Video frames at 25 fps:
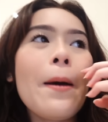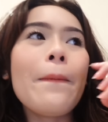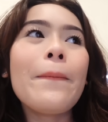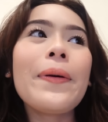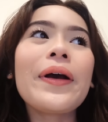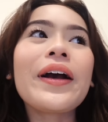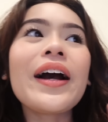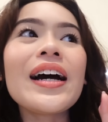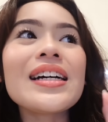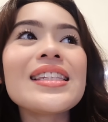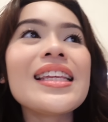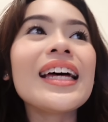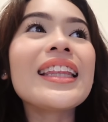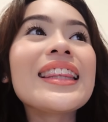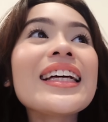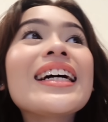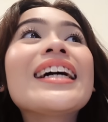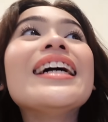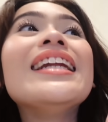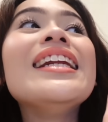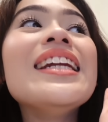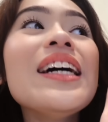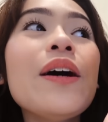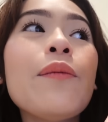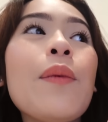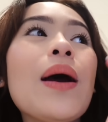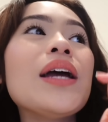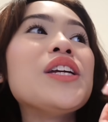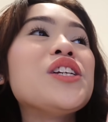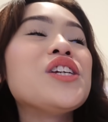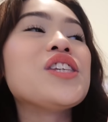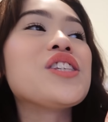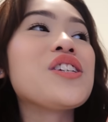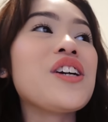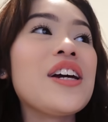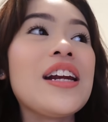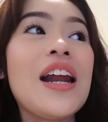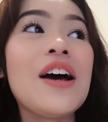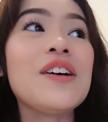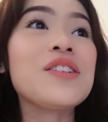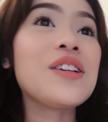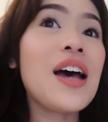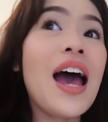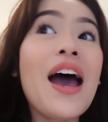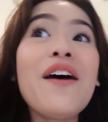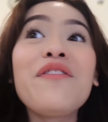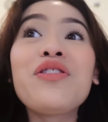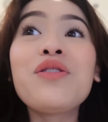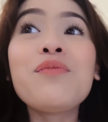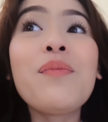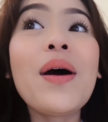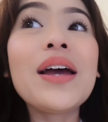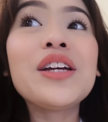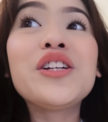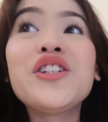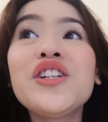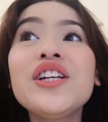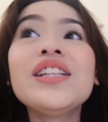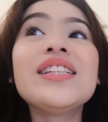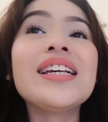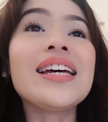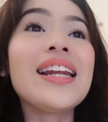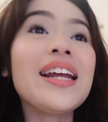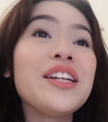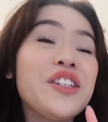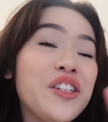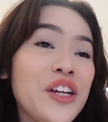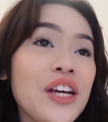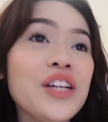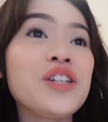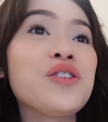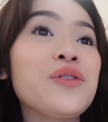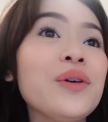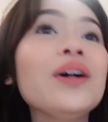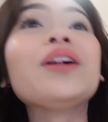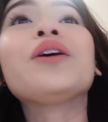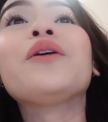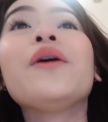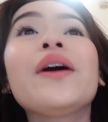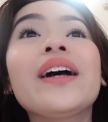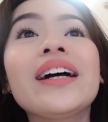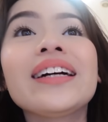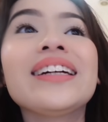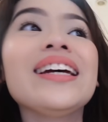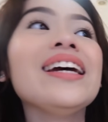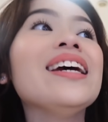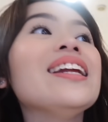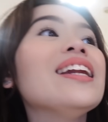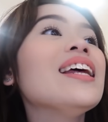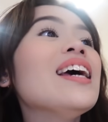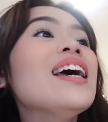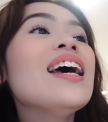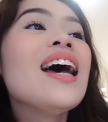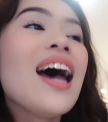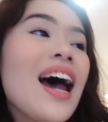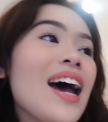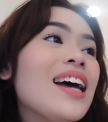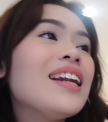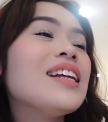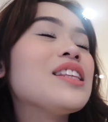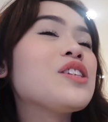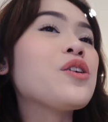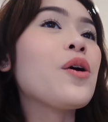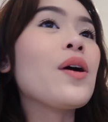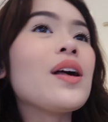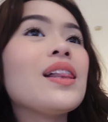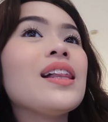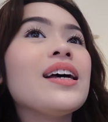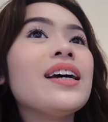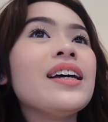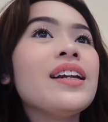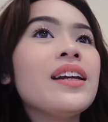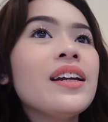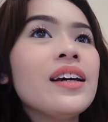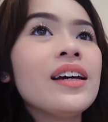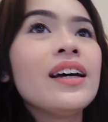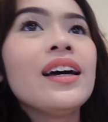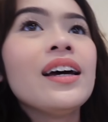Because I have to kena my jeans right now. So I have to buy jeans and then change real quick again at the toilet.